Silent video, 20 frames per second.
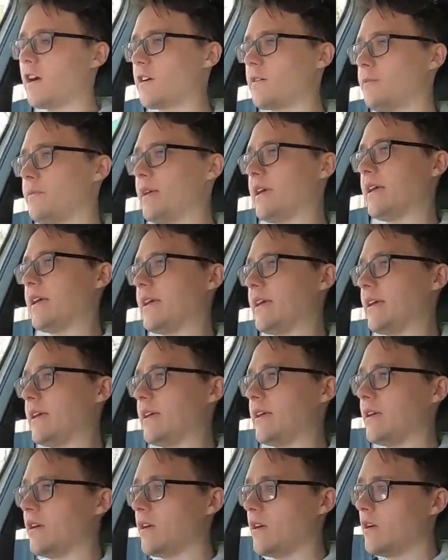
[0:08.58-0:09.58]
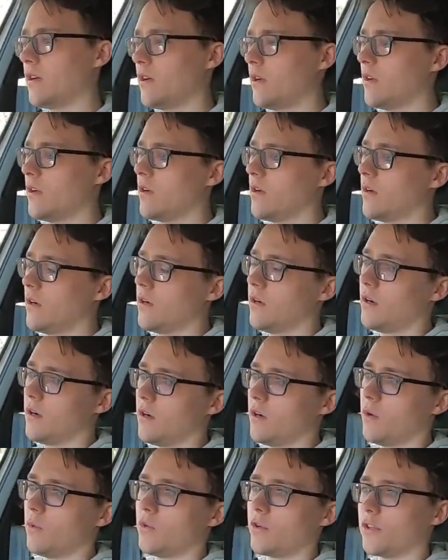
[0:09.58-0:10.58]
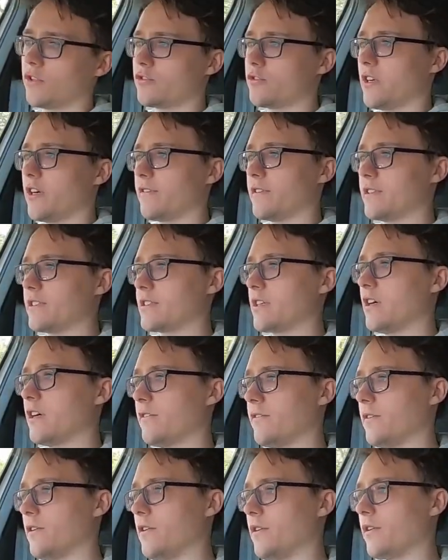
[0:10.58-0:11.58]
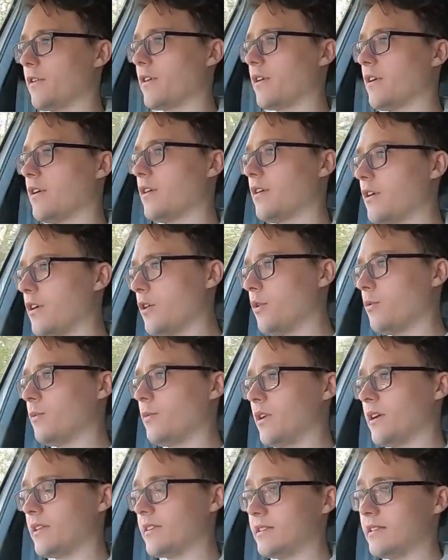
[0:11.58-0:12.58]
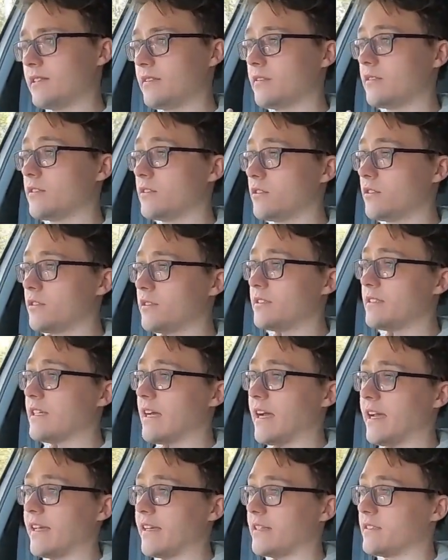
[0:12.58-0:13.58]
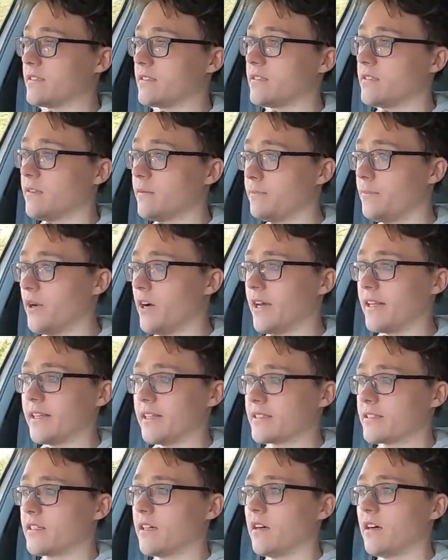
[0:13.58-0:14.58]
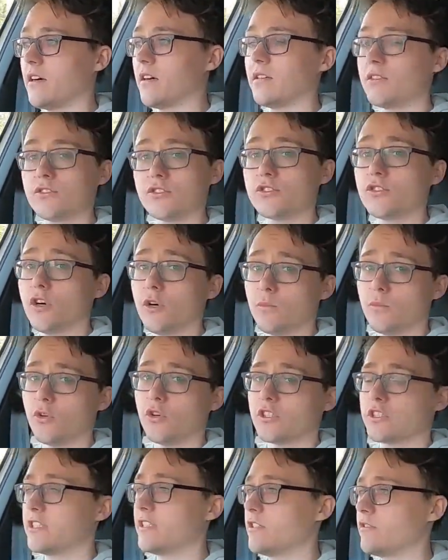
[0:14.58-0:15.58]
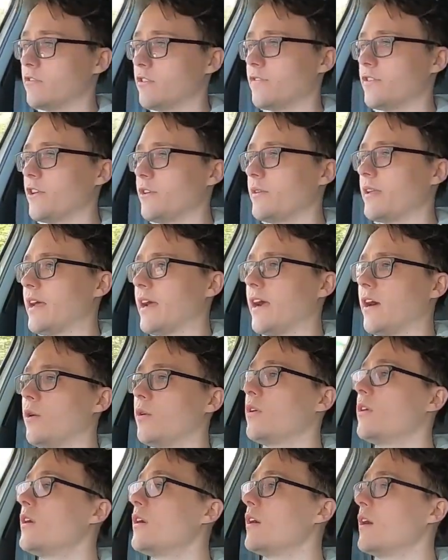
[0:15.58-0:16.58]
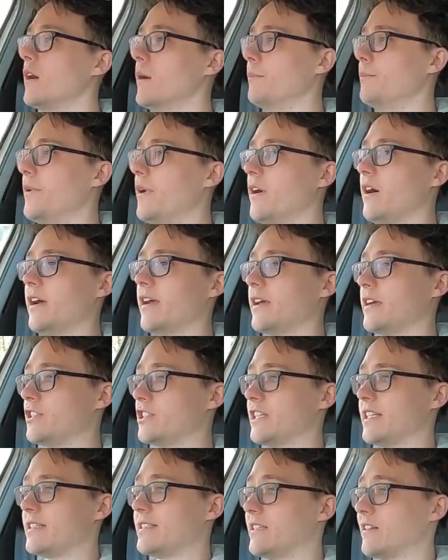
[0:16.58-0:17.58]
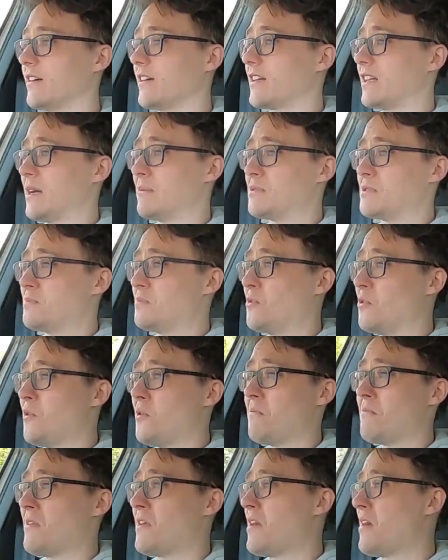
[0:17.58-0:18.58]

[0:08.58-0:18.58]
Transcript: Fuck me. Oh, I want to drive this car for longer. Oh my days. Buy this car. Stop watching the review now and buy a GTI Clubsport.